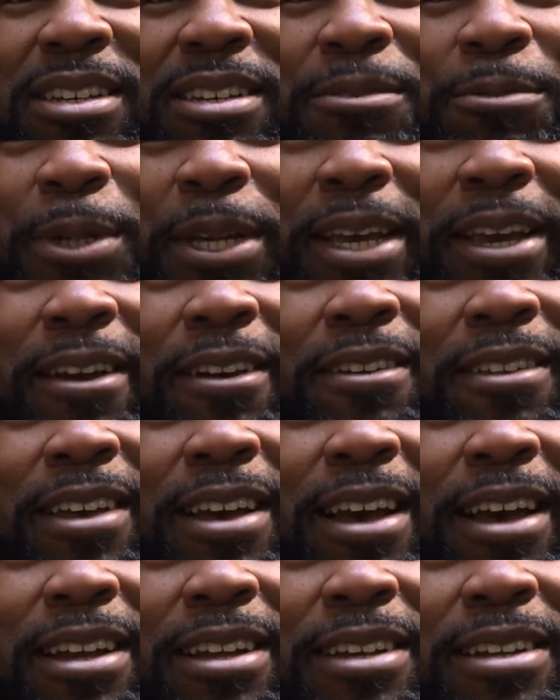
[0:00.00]
We hear
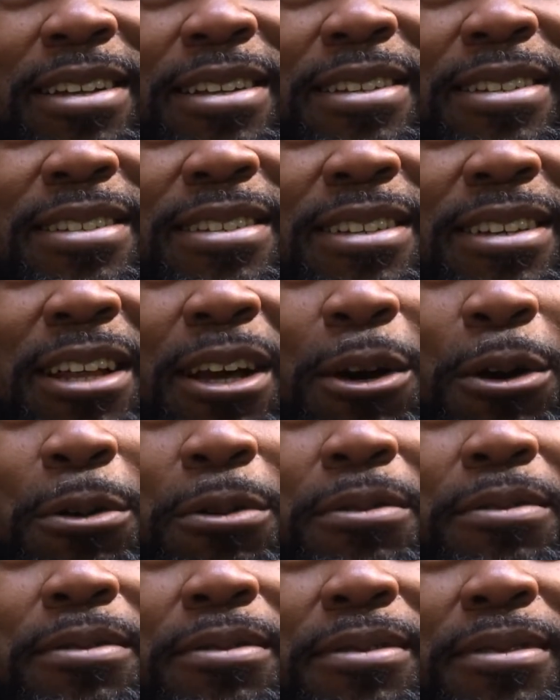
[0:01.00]
that and, you
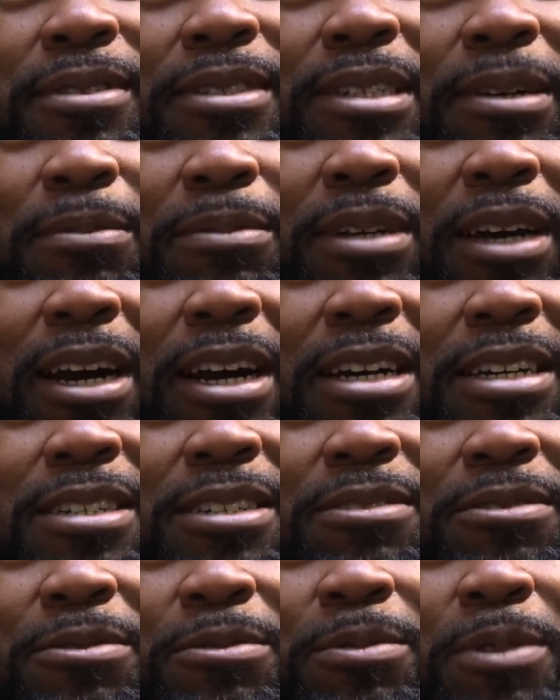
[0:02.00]
know,
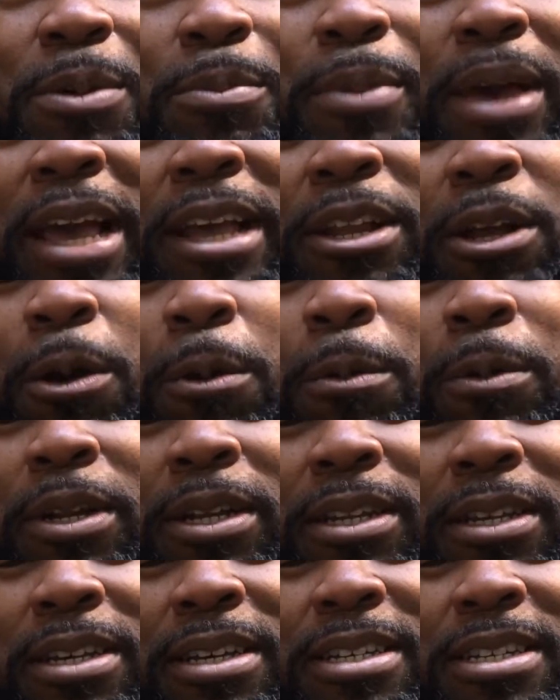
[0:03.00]
sometimes we may know what
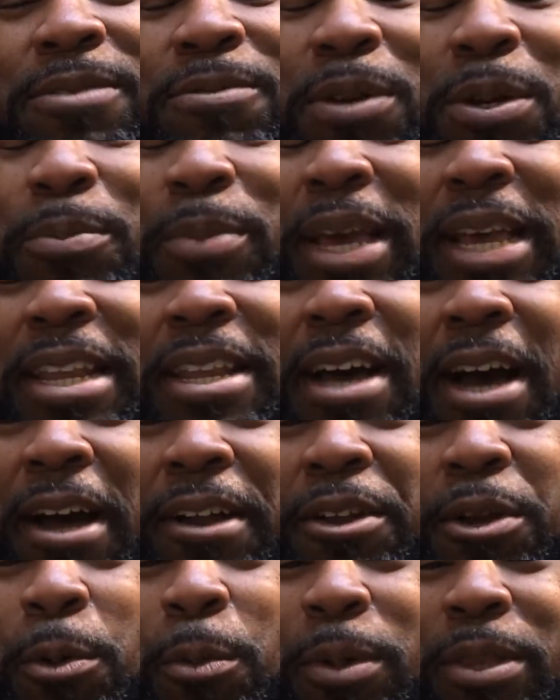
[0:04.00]
it is. We may not
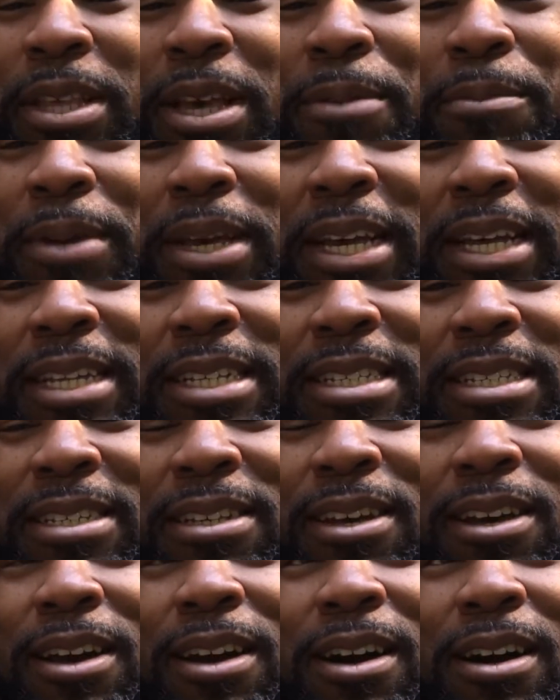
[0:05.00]
know what that means.
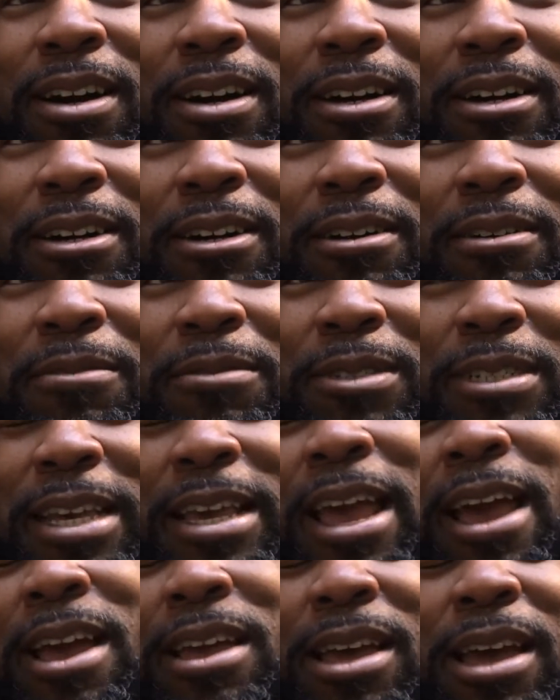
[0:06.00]
We say,
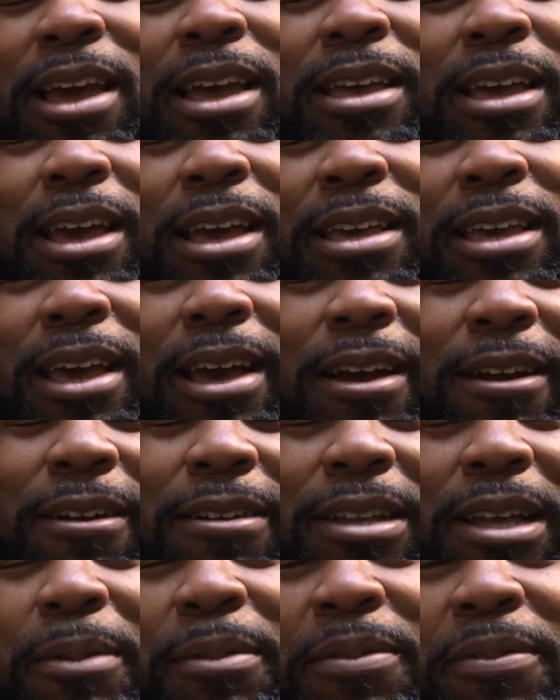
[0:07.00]
yeah, I
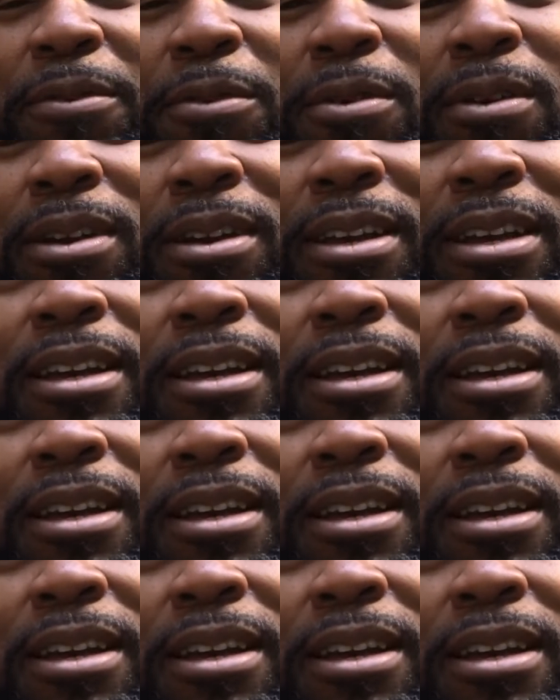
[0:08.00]
heard that before.